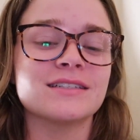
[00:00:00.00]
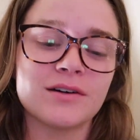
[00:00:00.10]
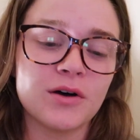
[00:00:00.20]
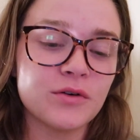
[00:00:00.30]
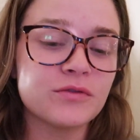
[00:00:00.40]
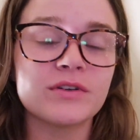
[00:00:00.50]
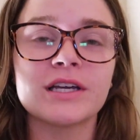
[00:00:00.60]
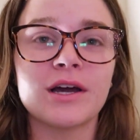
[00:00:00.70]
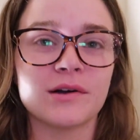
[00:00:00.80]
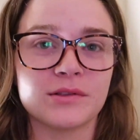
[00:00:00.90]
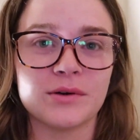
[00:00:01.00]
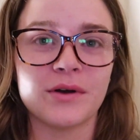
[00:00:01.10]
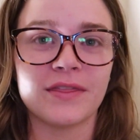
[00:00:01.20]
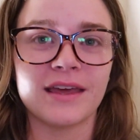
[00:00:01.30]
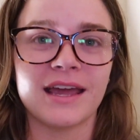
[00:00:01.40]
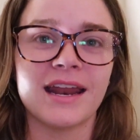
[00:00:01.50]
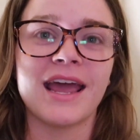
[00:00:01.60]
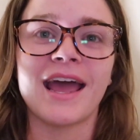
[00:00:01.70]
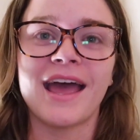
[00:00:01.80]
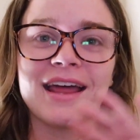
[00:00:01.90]
hopefully go through with it
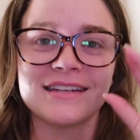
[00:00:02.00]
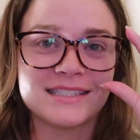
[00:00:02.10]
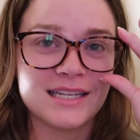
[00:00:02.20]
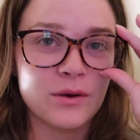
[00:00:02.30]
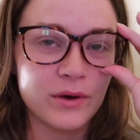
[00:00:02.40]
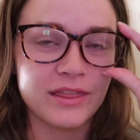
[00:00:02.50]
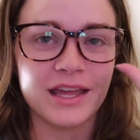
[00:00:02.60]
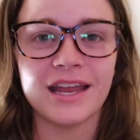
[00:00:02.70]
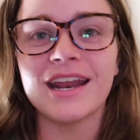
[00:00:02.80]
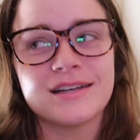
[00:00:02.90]
and stick with it